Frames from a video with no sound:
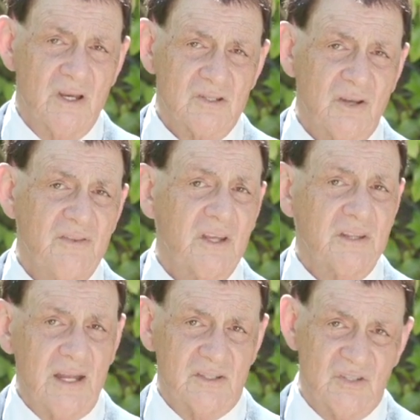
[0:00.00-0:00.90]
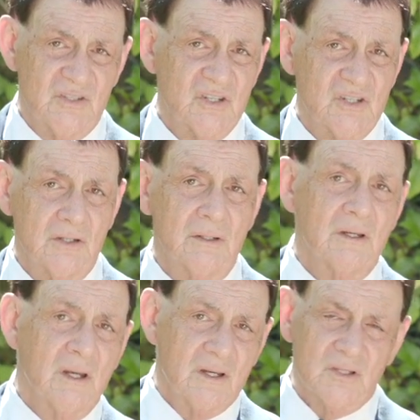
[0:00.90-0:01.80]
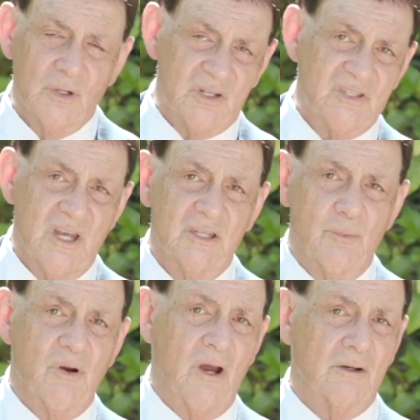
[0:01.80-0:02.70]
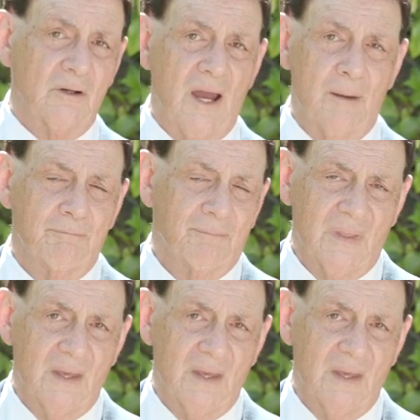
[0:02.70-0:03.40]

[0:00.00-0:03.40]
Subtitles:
So I think that decision to extend the program